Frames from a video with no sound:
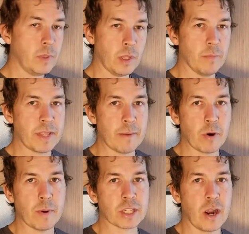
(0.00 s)
But that
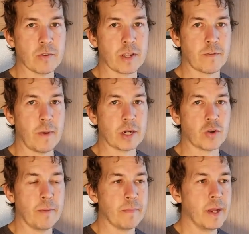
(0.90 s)
pretty much covers it for my
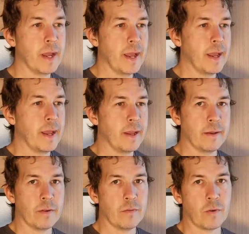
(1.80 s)
trip.
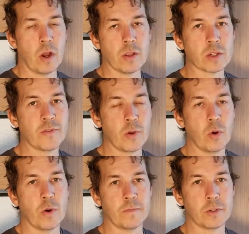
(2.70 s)
For all those of you
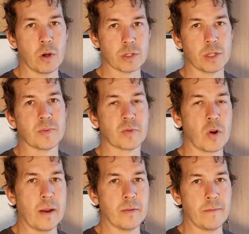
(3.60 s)
who have chosen to
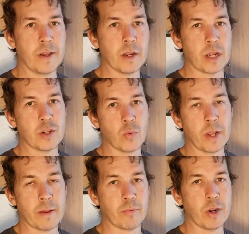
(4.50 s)
subscribe to my videos, I do
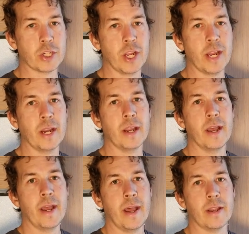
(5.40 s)
really appreciate it.
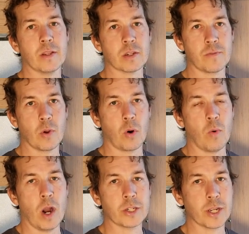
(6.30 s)
And those of you who are
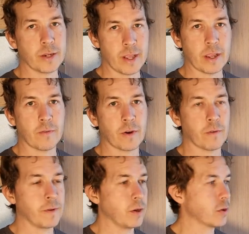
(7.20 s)
watching it, thank you for your
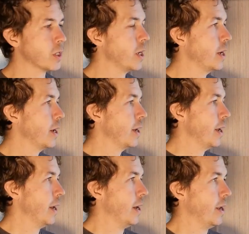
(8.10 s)
views.
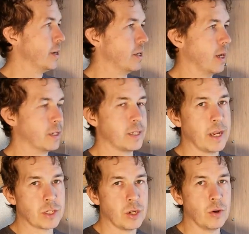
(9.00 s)
And uh, stay
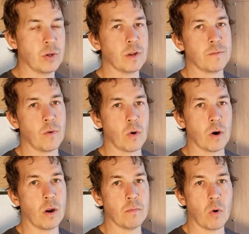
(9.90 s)
tuned
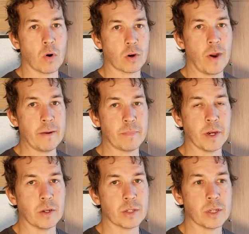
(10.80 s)
for uh, more great
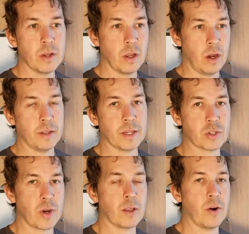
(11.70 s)
builds on this
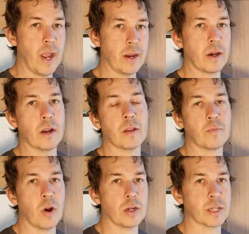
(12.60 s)
trailer and on other
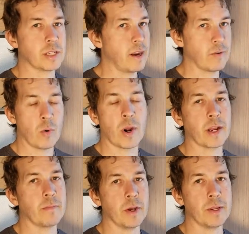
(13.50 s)
projects. You never know what I'm going
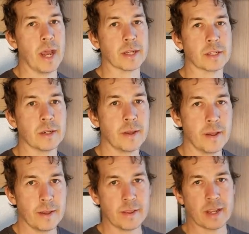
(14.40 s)
to build next.
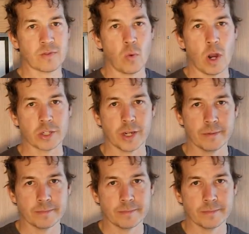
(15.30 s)
Thanks for watching.